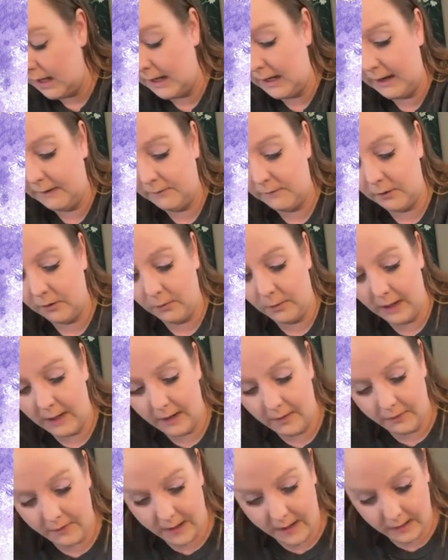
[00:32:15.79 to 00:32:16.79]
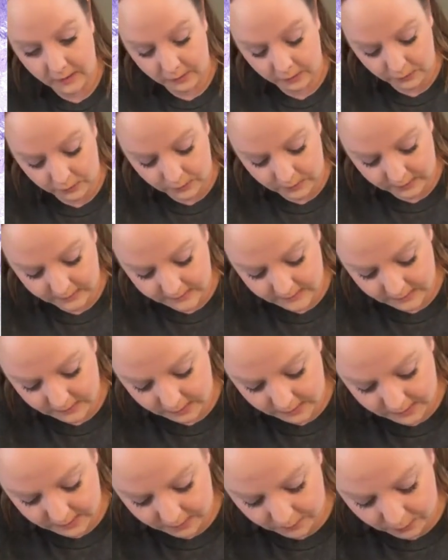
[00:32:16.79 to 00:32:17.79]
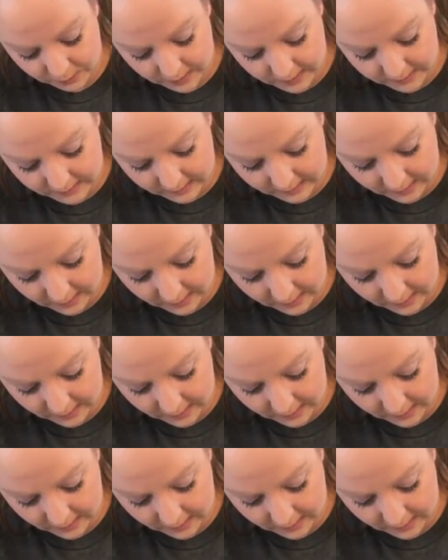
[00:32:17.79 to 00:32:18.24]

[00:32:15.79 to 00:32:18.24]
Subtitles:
and after a while that glue does start to break